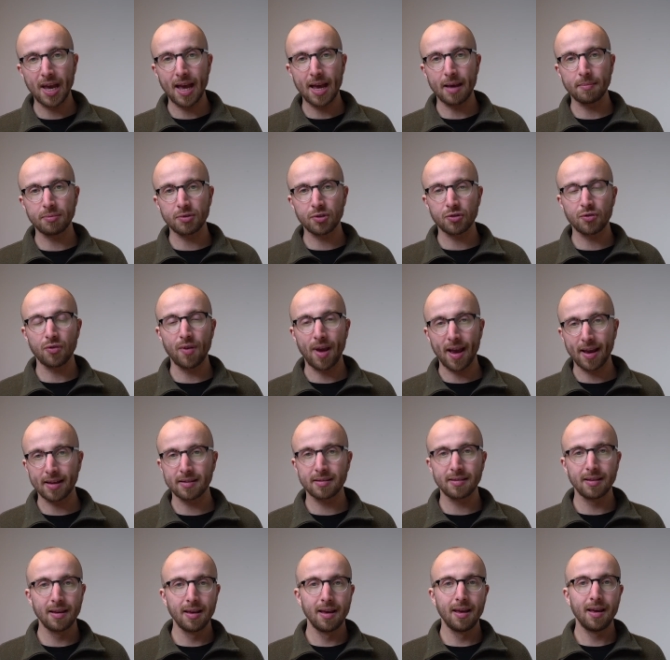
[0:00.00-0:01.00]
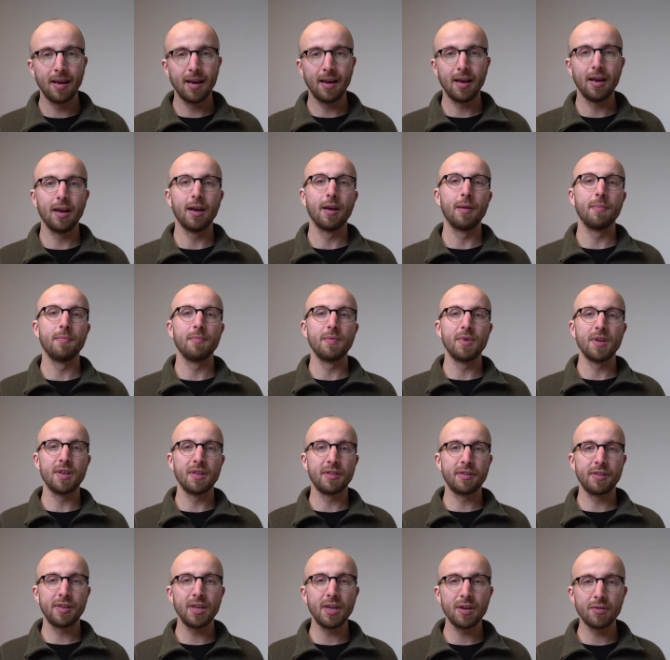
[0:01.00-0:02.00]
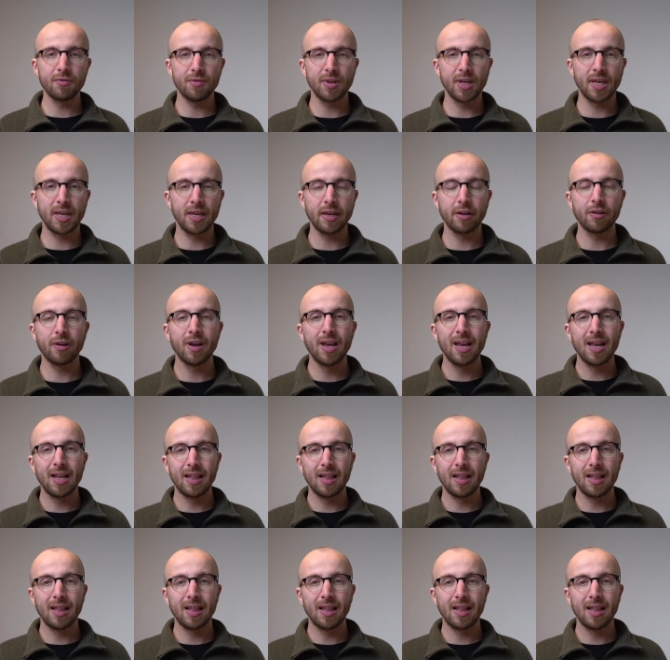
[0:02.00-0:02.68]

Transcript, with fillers: abstract um, theory here,